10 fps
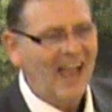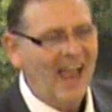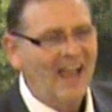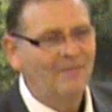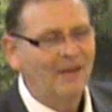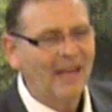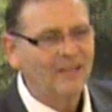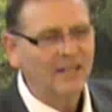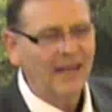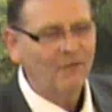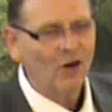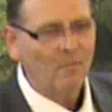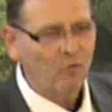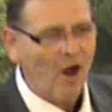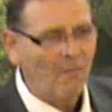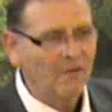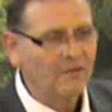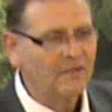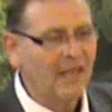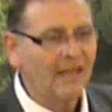and began to give her a
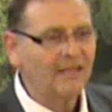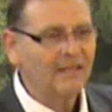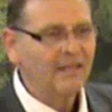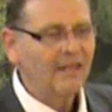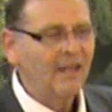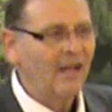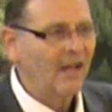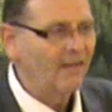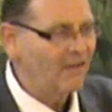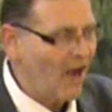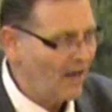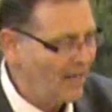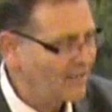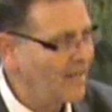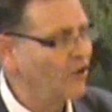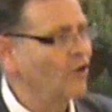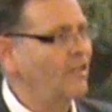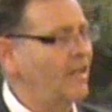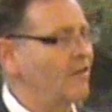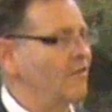promise that God has seen her
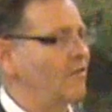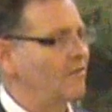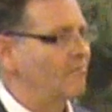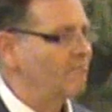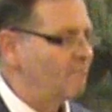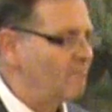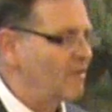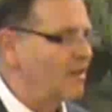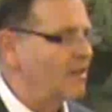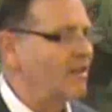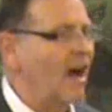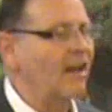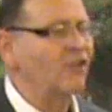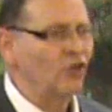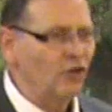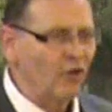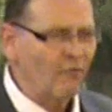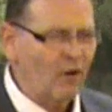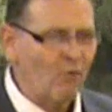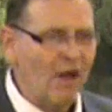tears, God has heard her
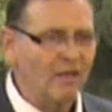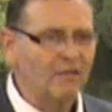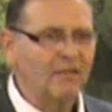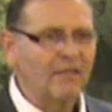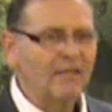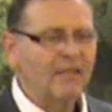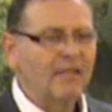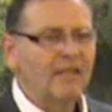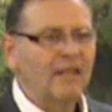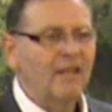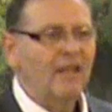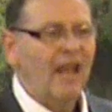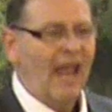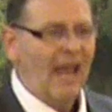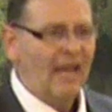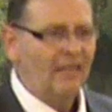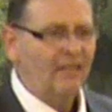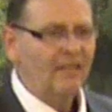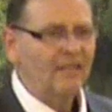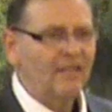request,
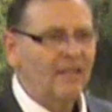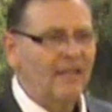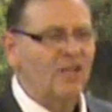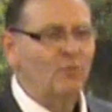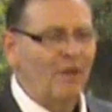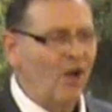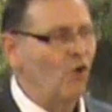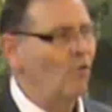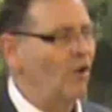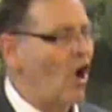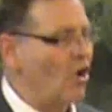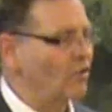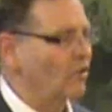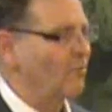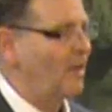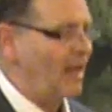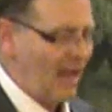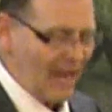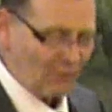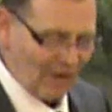and Ishmael would also
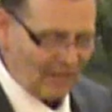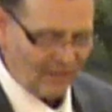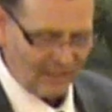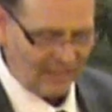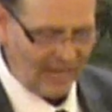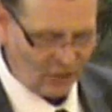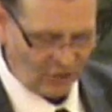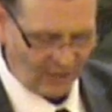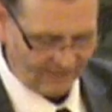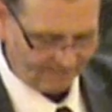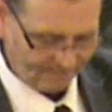be a great nation.